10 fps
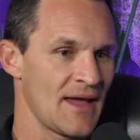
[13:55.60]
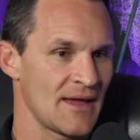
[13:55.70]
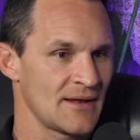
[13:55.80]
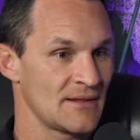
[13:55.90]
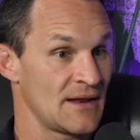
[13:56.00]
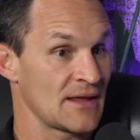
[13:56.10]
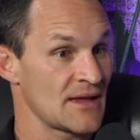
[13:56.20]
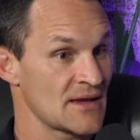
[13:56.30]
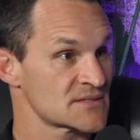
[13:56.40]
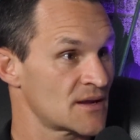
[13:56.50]
And then a
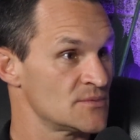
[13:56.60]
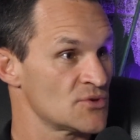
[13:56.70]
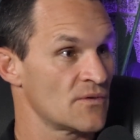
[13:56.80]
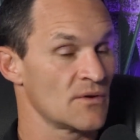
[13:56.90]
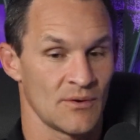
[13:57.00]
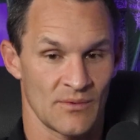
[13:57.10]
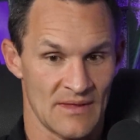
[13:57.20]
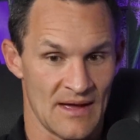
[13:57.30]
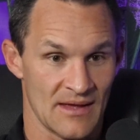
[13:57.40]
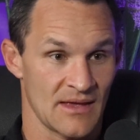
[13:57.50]
guest comes over, and with
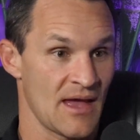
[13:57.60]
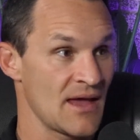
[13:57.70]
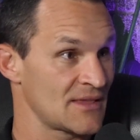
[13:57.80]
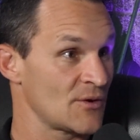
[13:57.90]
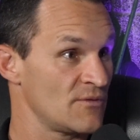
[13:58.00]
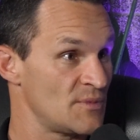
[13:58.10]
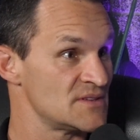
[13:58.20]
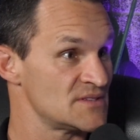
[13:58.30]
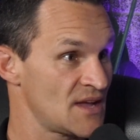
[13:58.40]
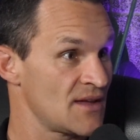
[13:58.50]
that cake that we've been
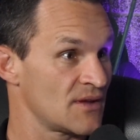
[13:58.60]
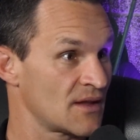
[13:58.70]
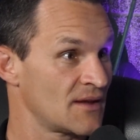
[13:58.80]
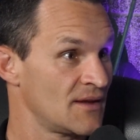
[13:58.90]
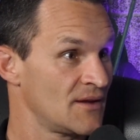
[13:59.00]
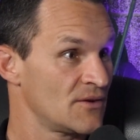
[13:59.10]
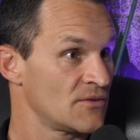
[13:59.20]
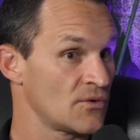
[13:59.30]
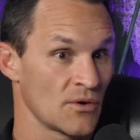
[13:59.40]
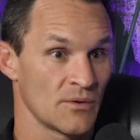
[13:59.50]
saving
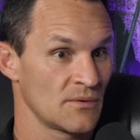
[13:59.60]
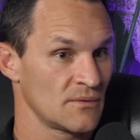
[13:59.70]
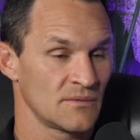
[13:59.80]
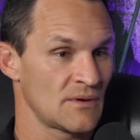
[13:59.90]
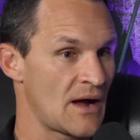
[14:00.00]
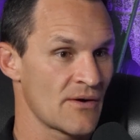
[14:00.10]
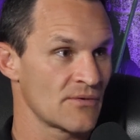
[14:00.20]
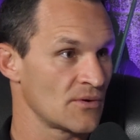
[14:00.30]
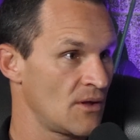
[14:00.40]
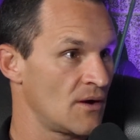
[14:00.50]
for
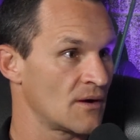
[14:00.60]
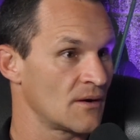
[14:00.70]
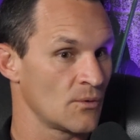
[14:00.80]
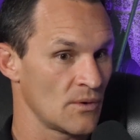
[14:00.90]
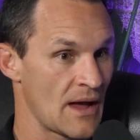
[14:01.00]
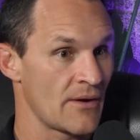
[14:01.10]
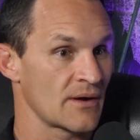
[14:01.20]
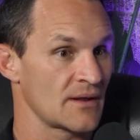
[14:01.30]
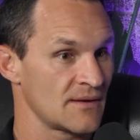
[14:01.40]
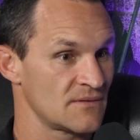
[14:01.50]
however long, we're now
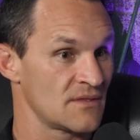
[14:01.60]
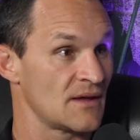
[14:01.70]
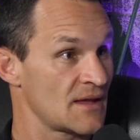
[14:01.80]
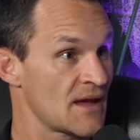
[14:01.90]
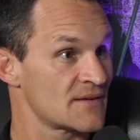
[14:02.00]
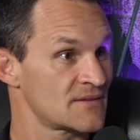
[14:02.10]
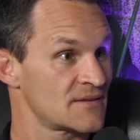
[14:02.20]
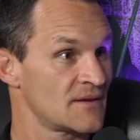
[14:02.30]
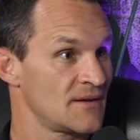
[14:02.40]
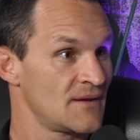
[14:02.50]
going to give to that
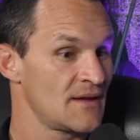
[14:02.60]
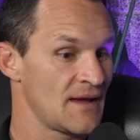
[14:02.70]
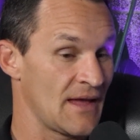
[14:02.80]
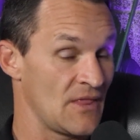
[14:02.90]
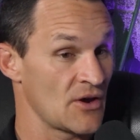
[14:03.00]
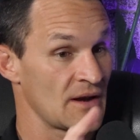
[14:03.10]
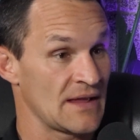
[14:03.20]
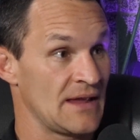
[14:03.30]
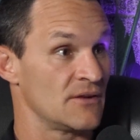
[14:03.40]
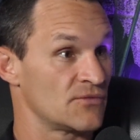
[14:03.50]
guest. And they're going to
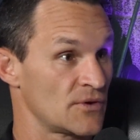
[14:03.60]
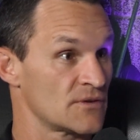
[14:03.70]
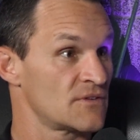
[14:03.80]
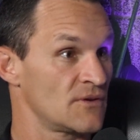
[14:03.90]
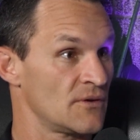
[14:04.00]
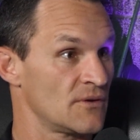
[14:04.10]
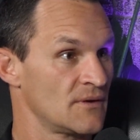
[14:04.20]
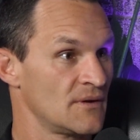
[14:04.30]
eat it first too.